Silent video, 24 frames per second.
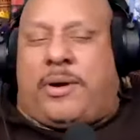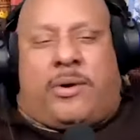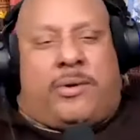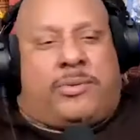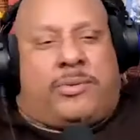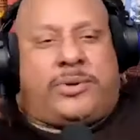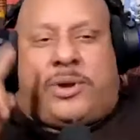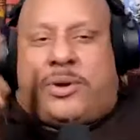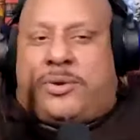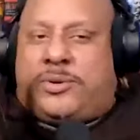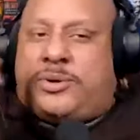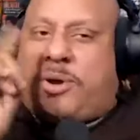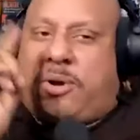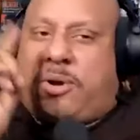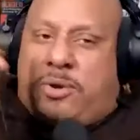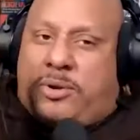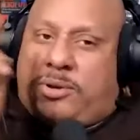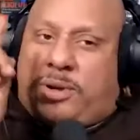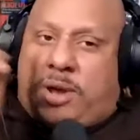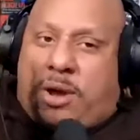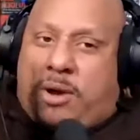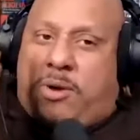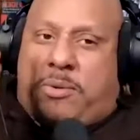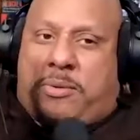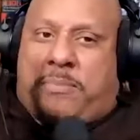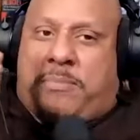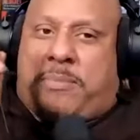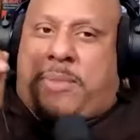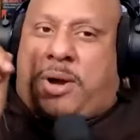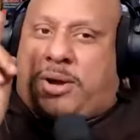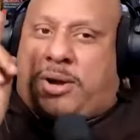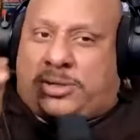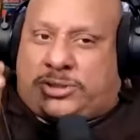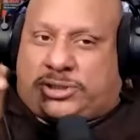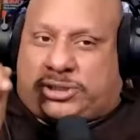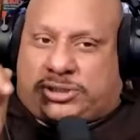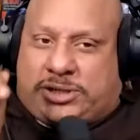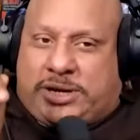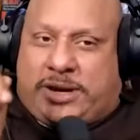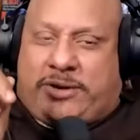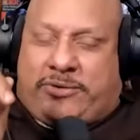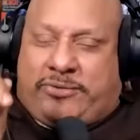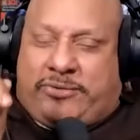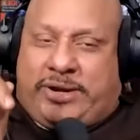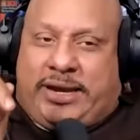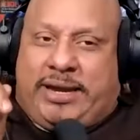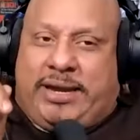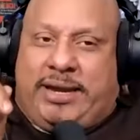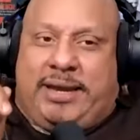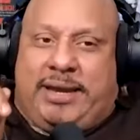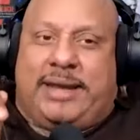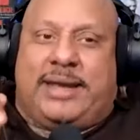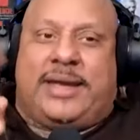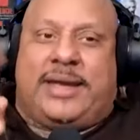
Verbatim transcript: Oh no, no, no, Mon Cherie.